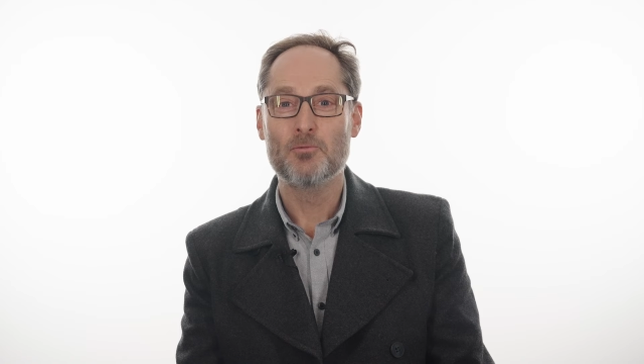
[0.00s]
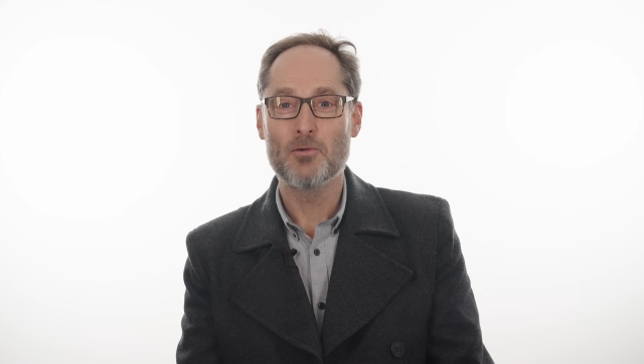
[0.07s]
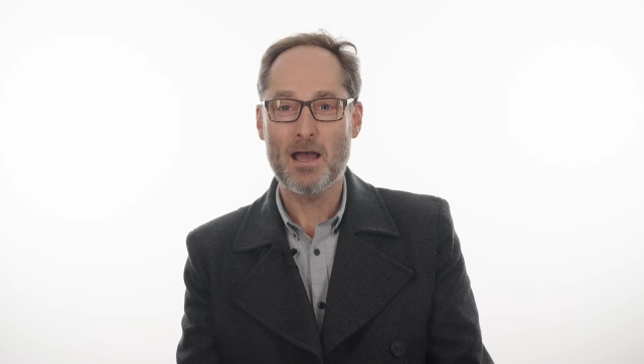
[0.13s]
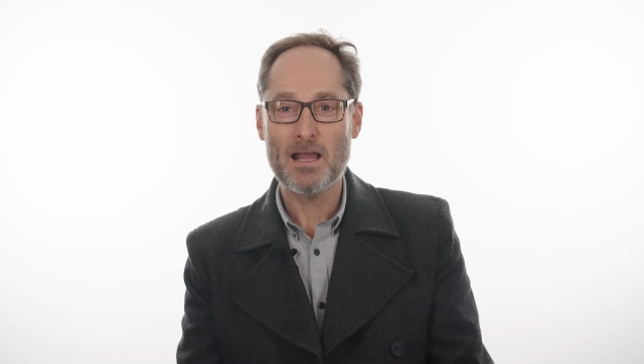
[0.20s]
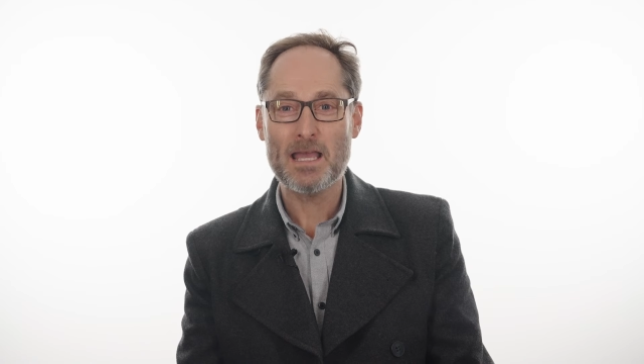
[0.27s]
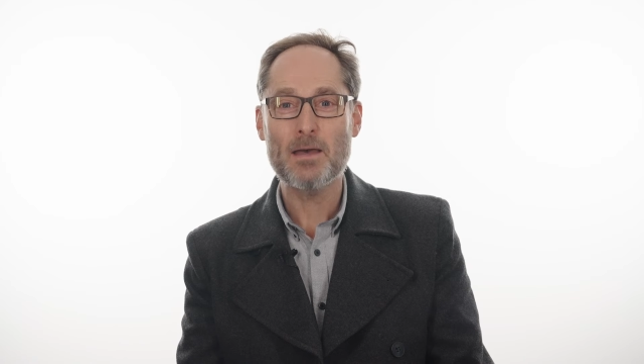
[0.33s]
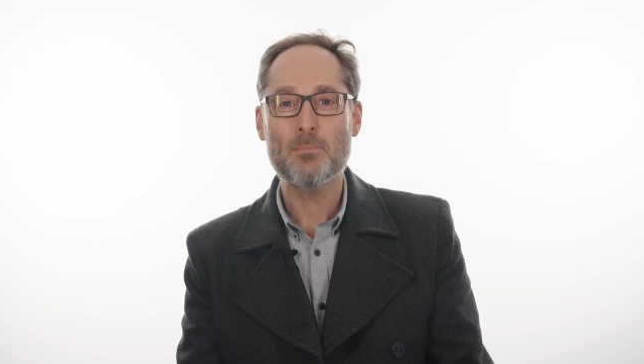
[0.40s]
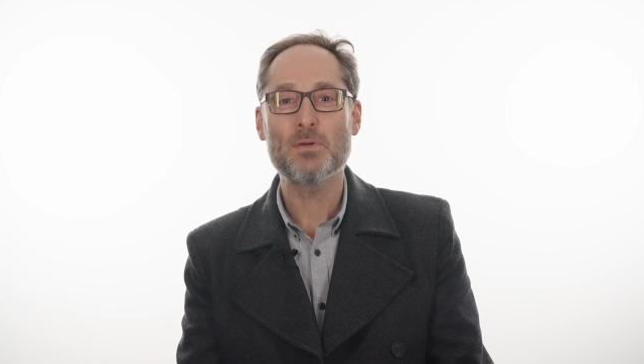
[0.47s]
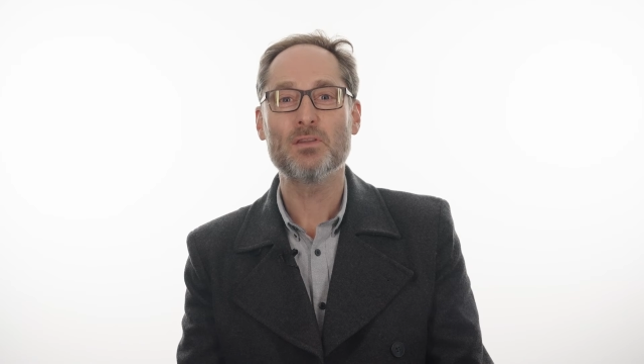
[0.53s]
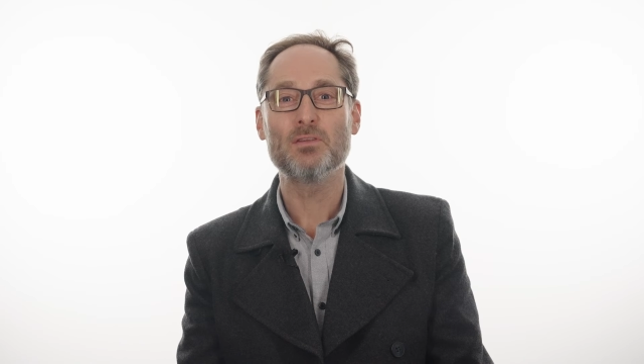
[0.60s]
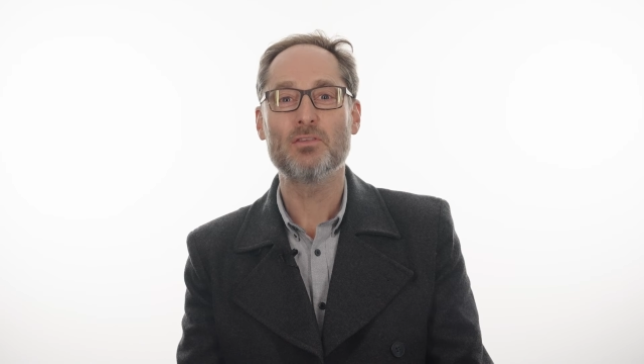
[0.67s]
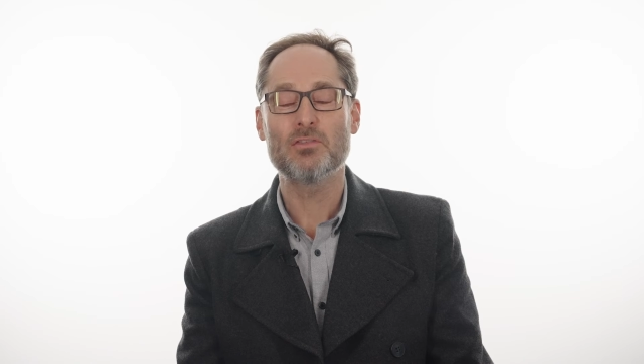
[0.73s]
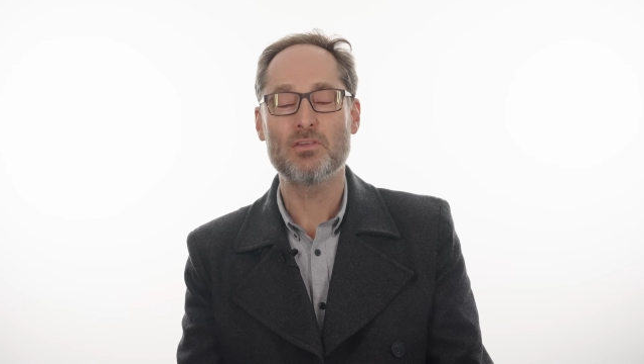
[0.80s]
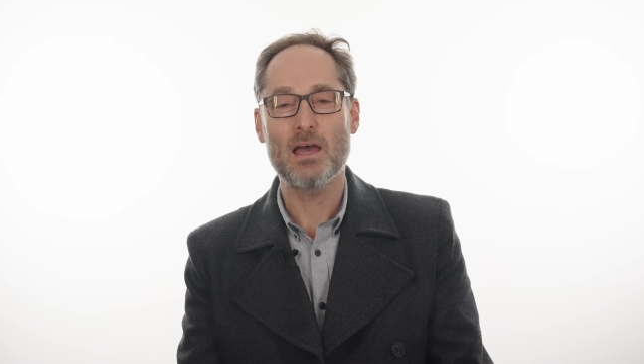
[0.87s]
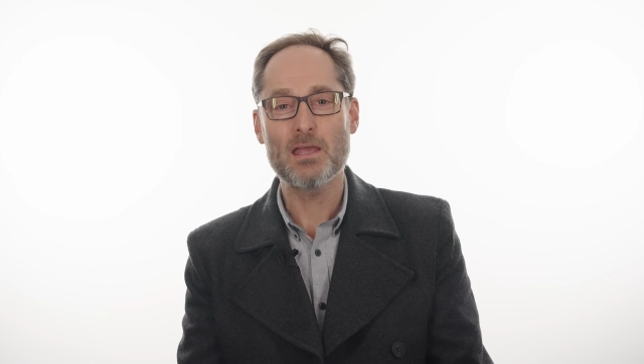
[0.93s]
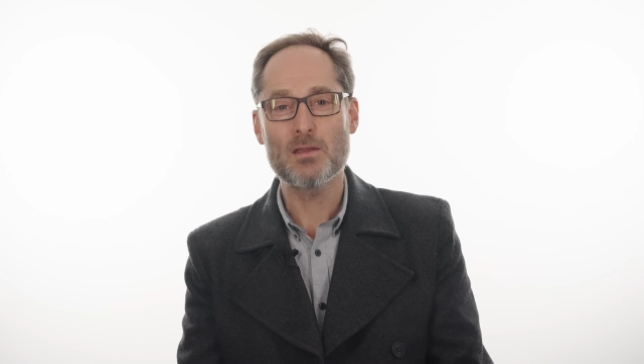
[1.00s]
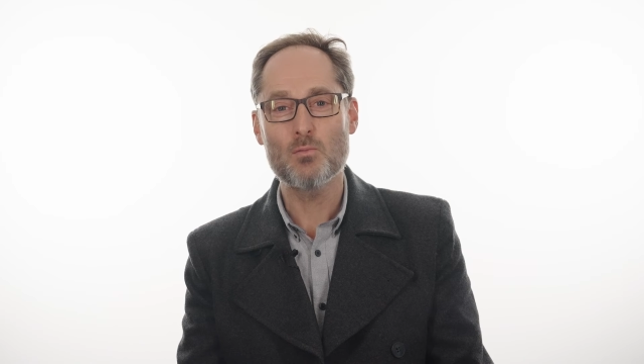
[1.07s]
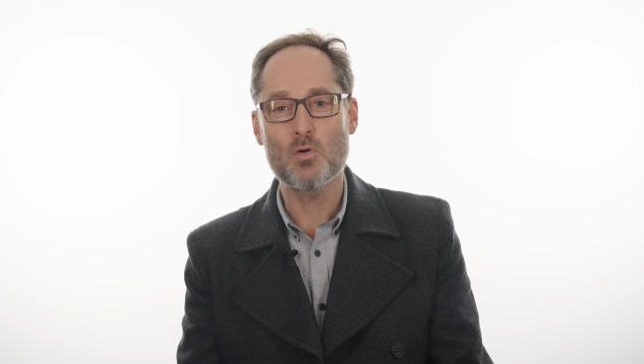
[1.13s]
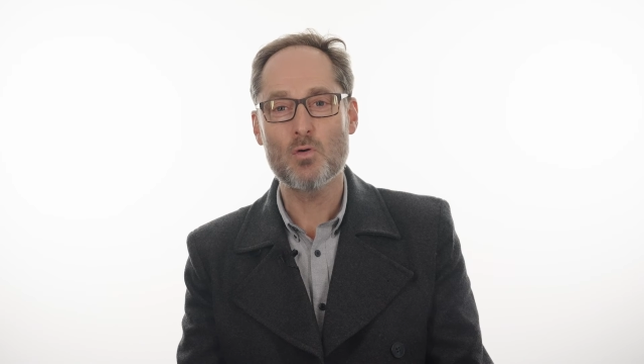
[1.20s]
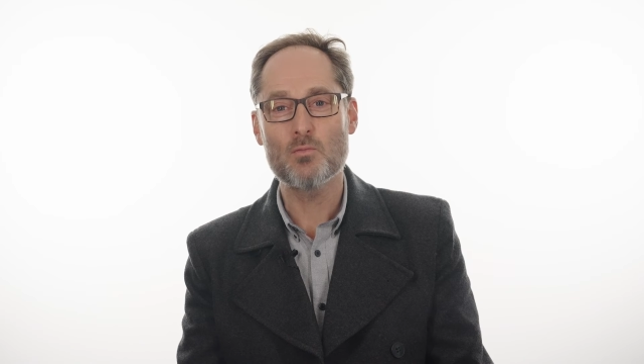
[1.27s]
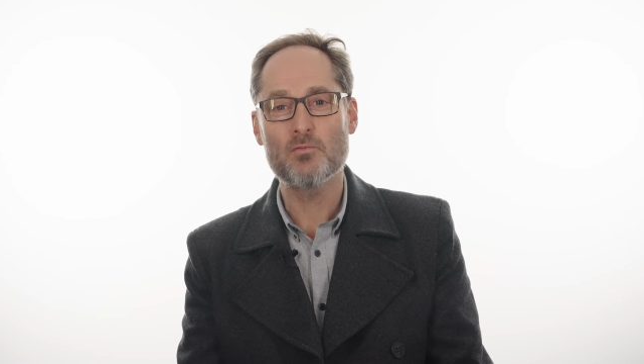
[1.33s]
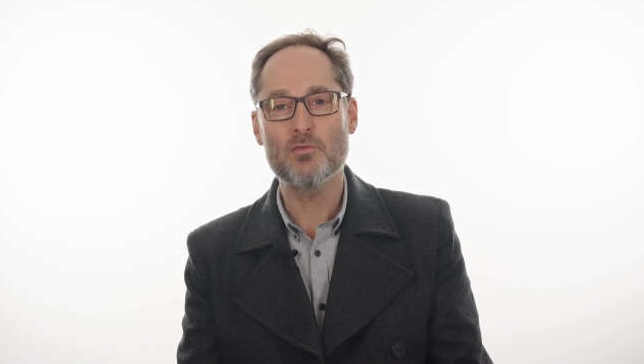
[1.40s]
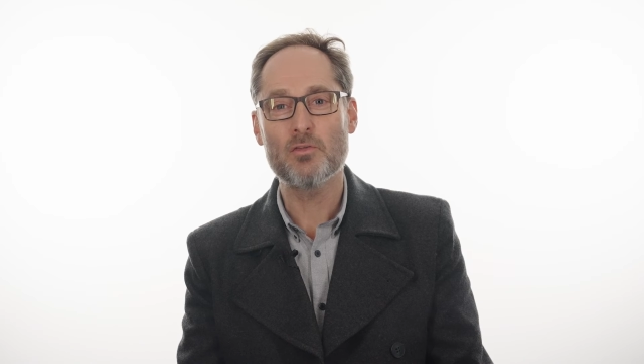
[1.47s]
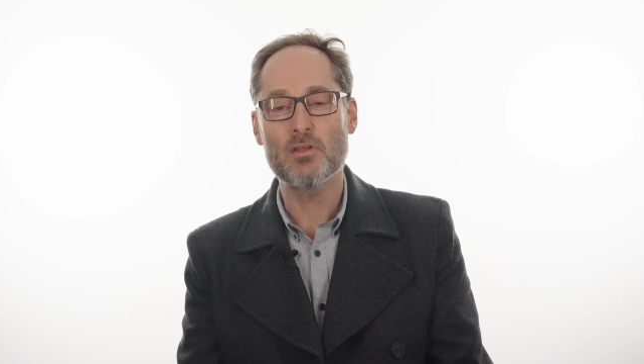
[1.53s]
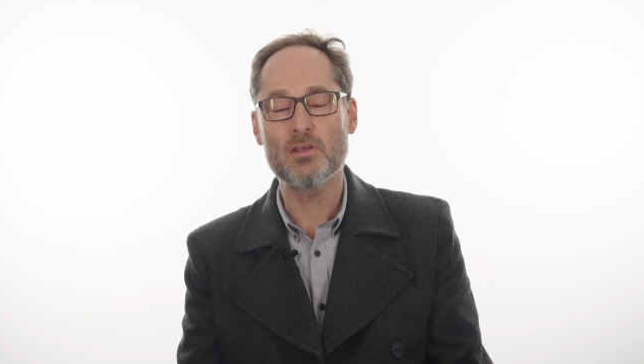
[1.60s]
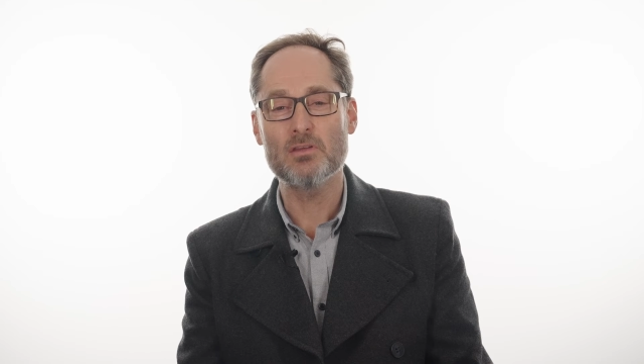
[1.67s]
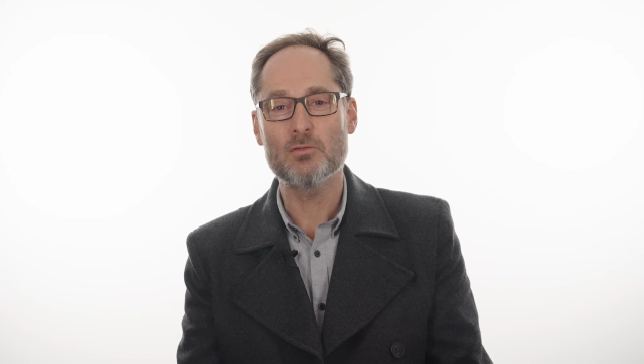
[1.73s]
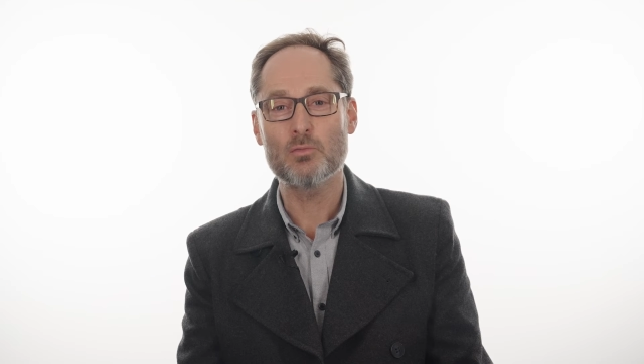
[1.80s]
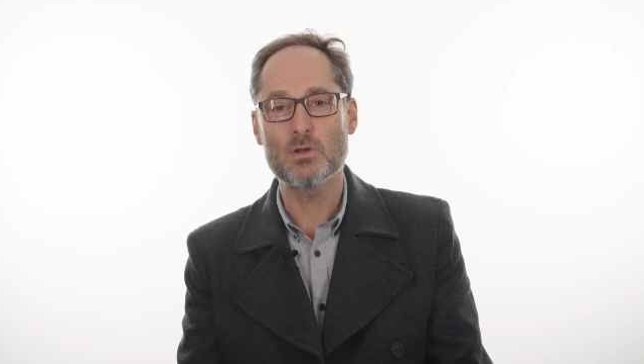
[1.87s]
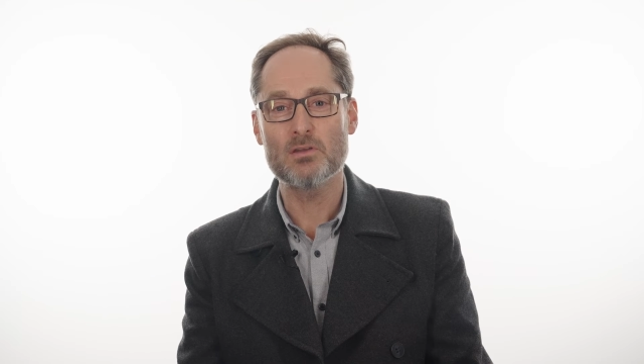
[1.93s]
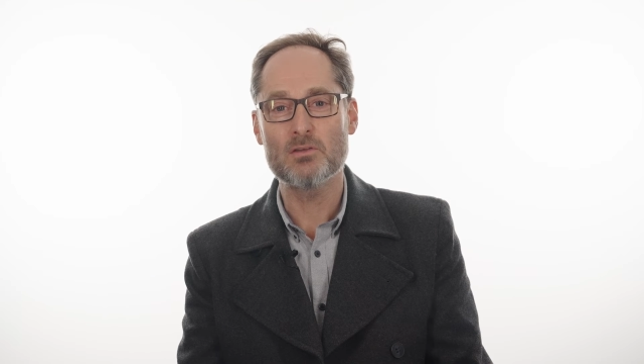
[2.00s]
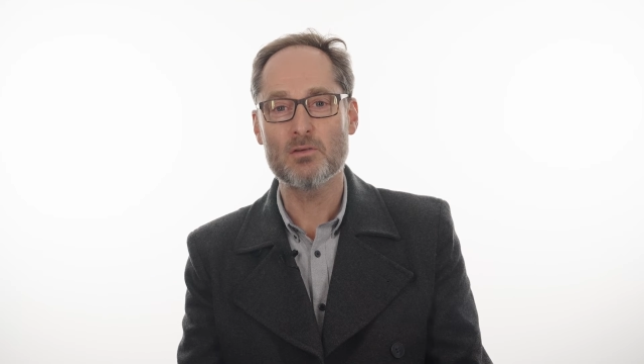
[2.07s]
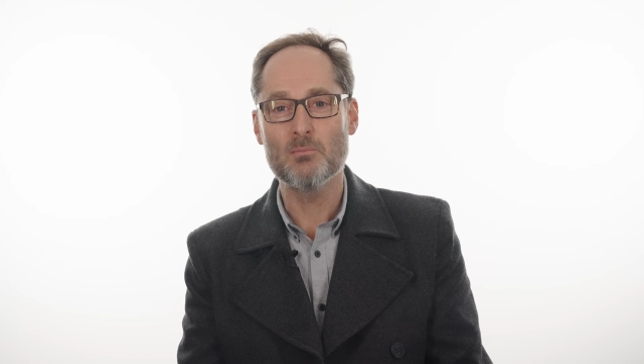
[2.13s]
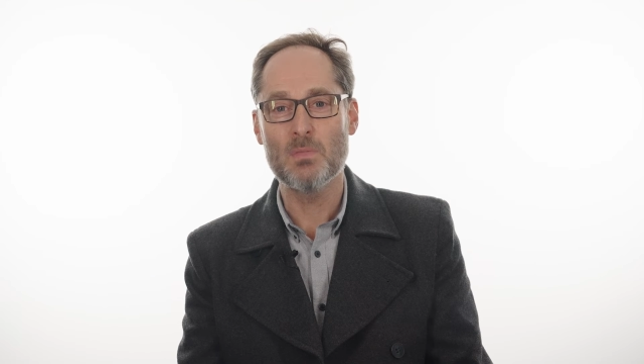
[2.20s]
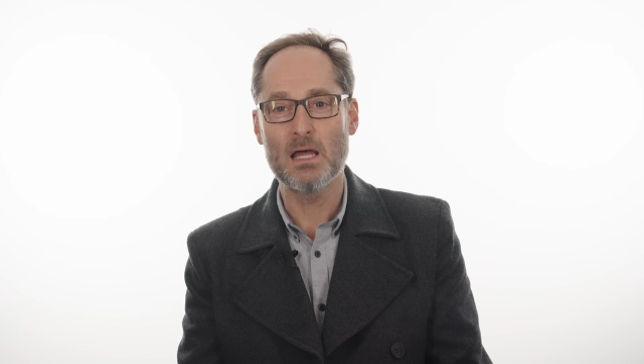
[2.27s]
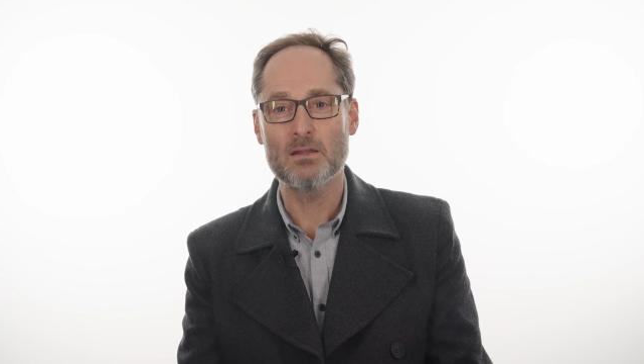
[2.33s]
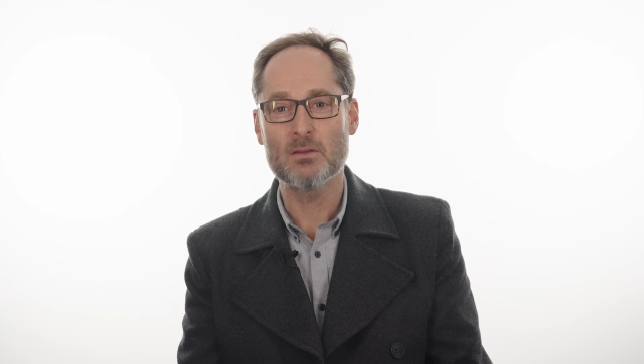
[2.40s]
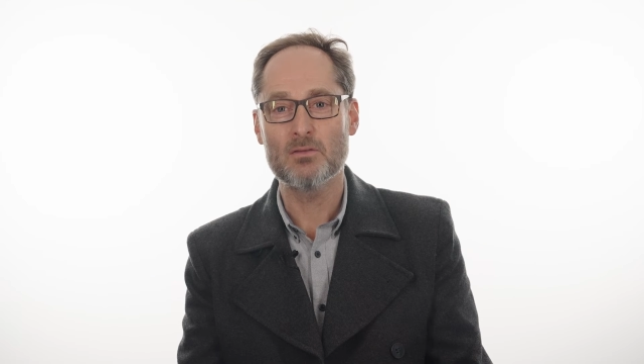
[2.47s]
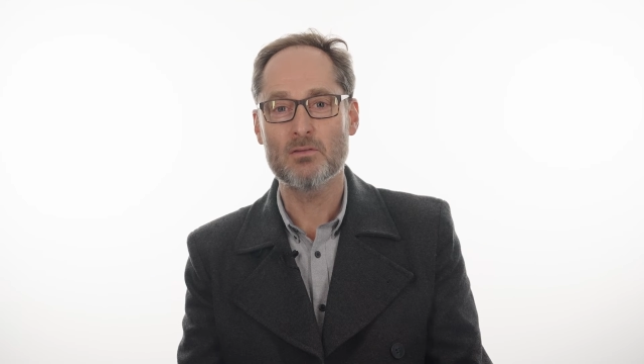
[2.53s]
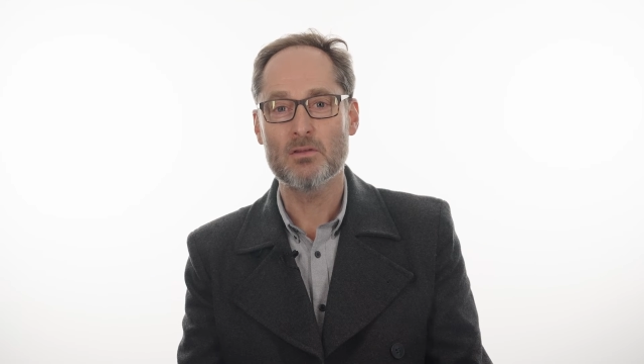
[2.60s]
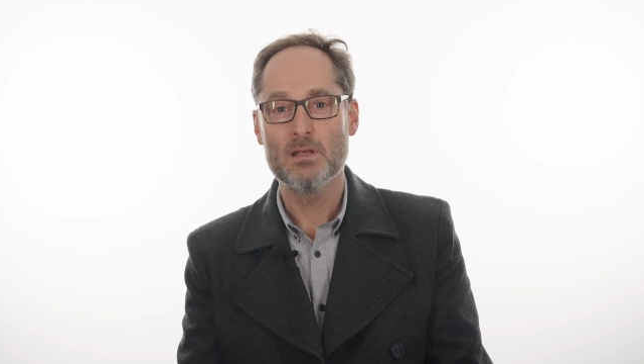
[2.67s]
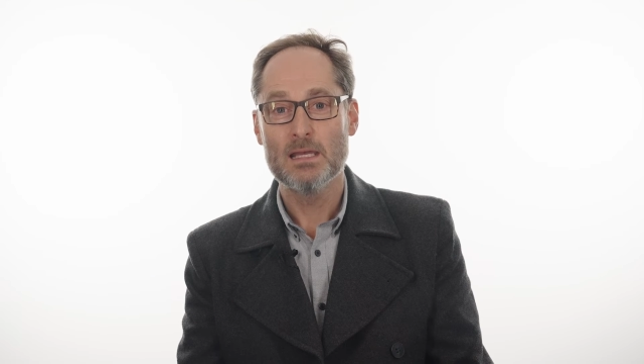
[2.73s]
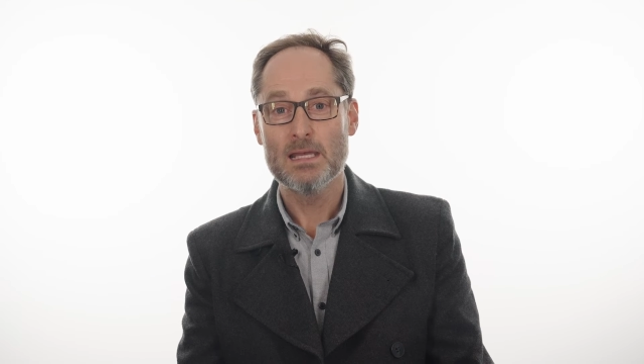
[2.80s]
Rug up and stay warm for these winter months.